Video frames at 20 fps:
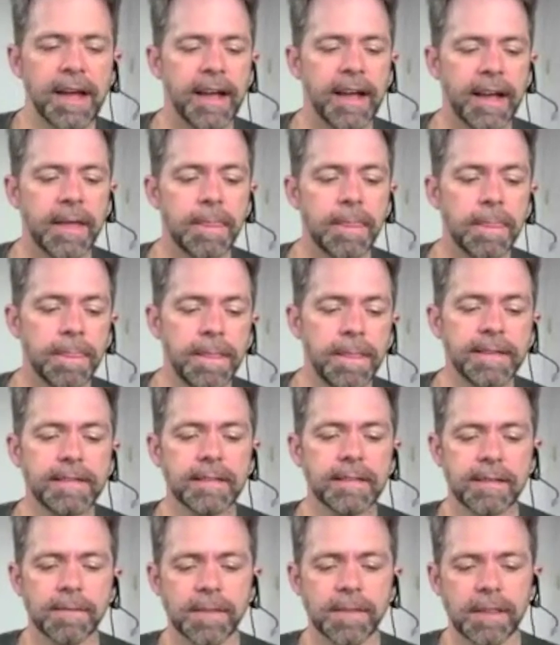And
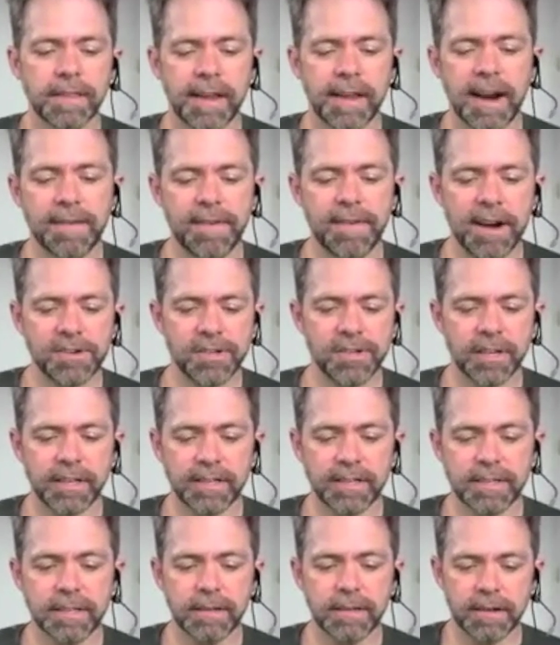this is something that I've actually
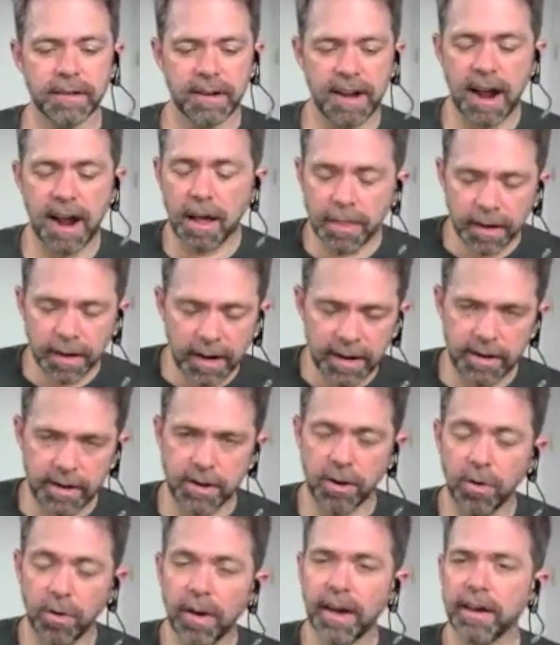considered. Now that I
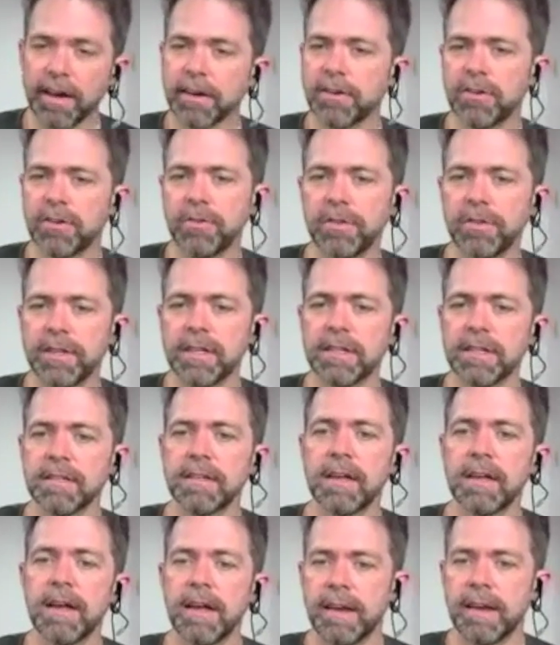know how to do this,
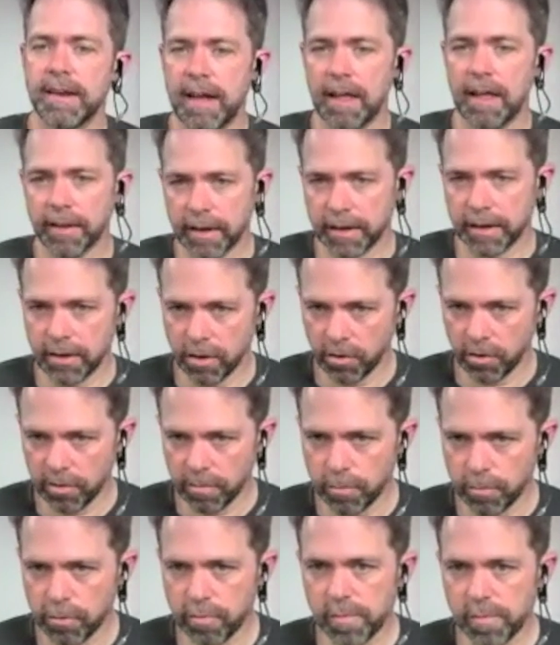now that I know the
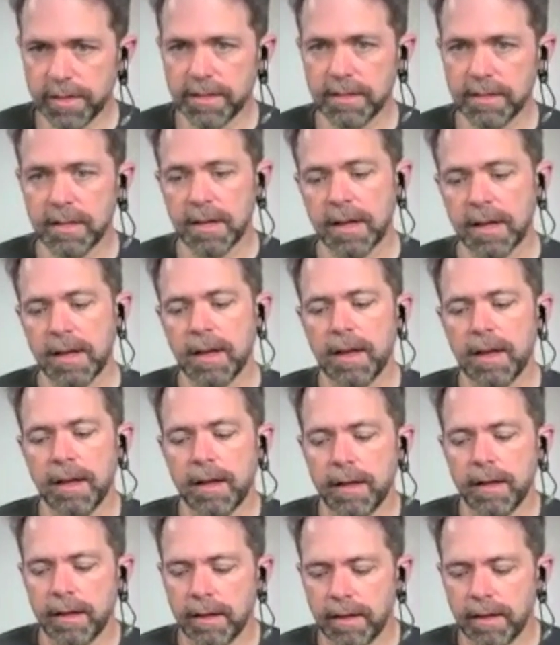movements,
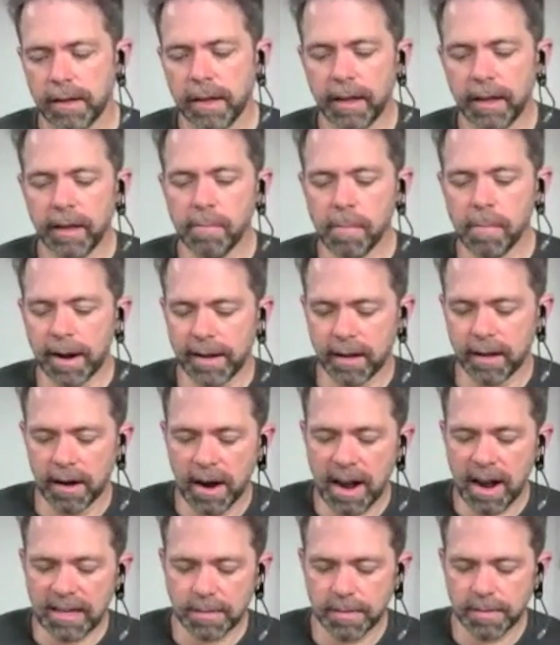it might
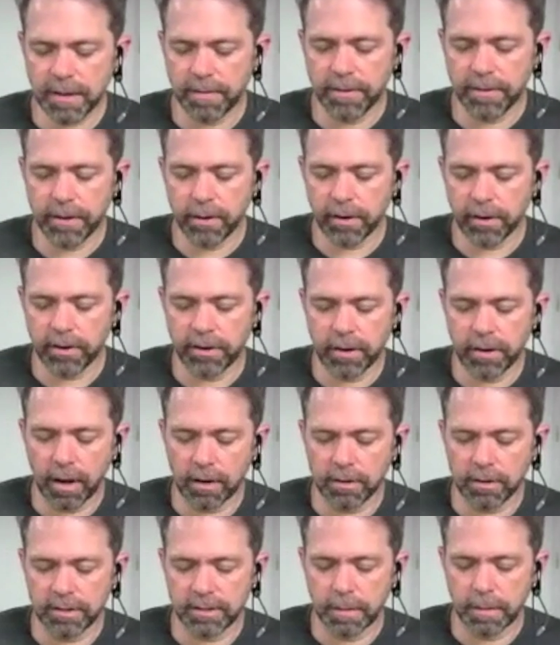cost me a few
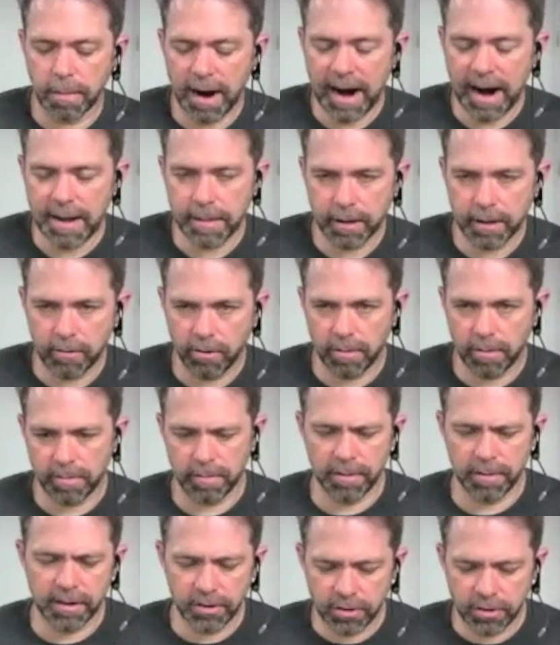$100s to buy the
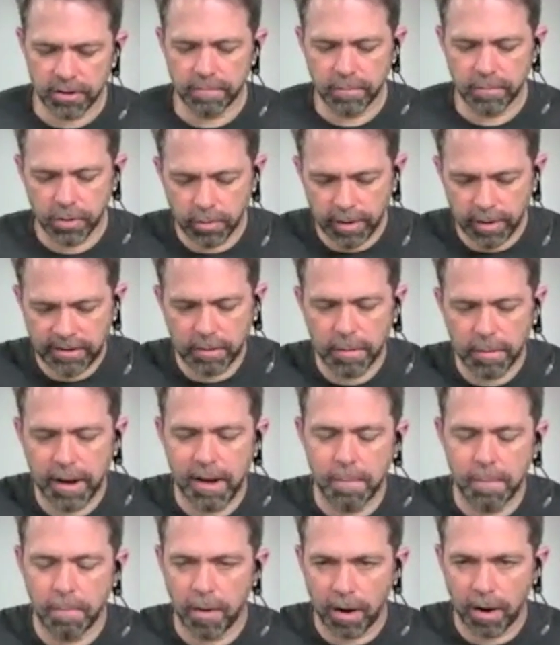equipment, because you would have to
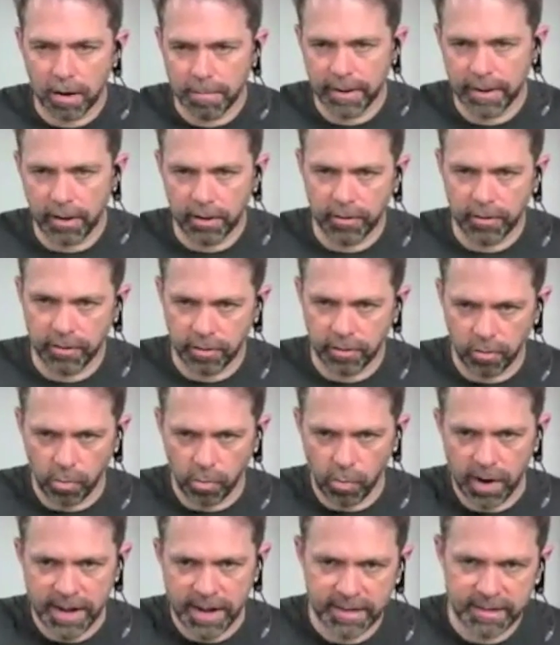buy a barbell and then the
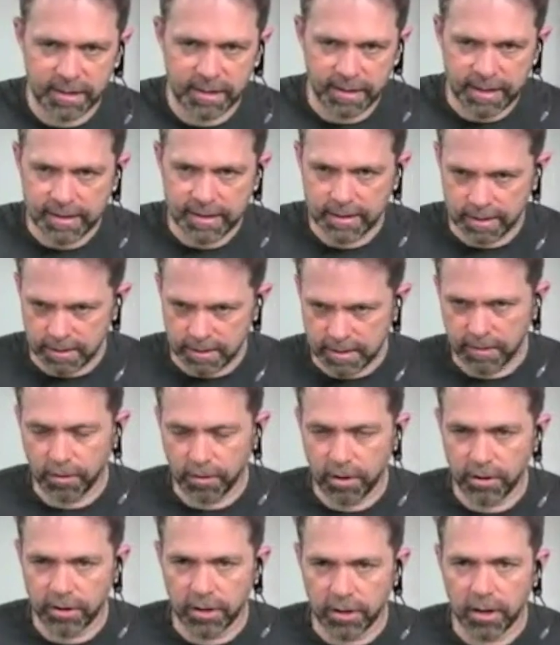weights, and that's
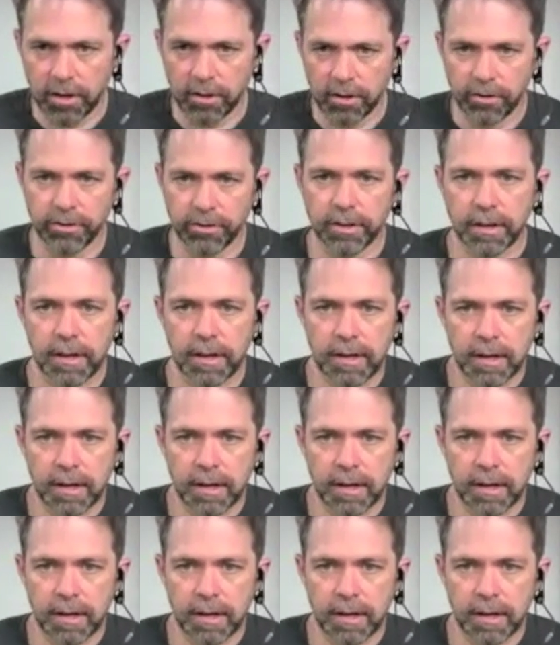several $100s.